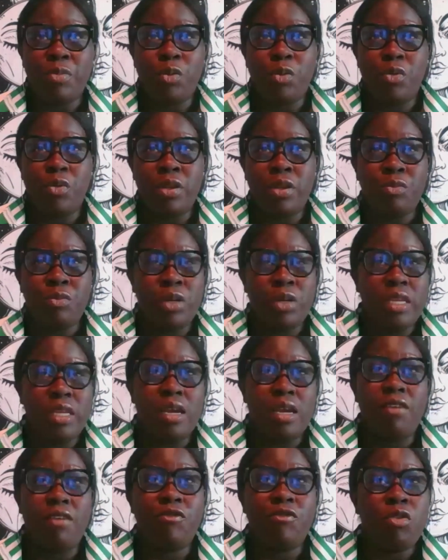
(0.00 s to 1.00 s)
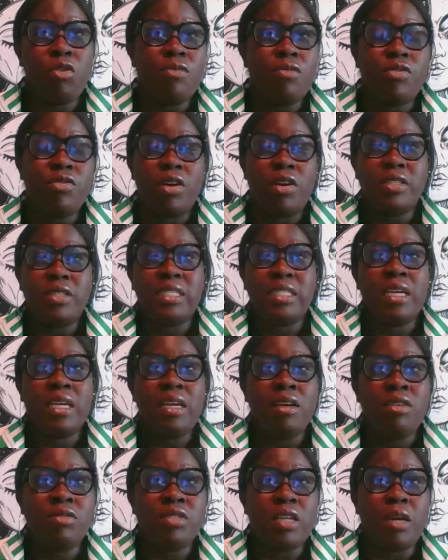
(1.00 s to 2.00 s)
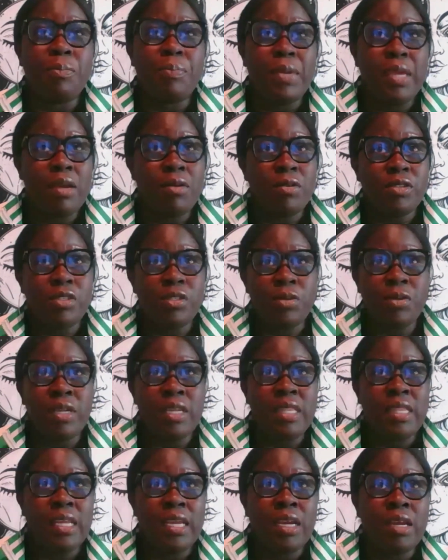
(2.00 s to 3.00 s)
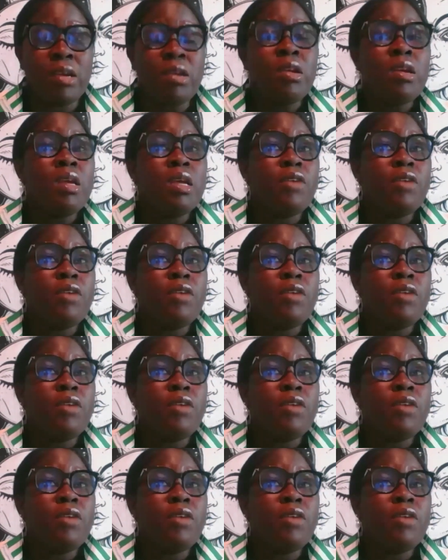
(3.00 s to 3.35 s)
the one we form for ourselves. Our parents are in there.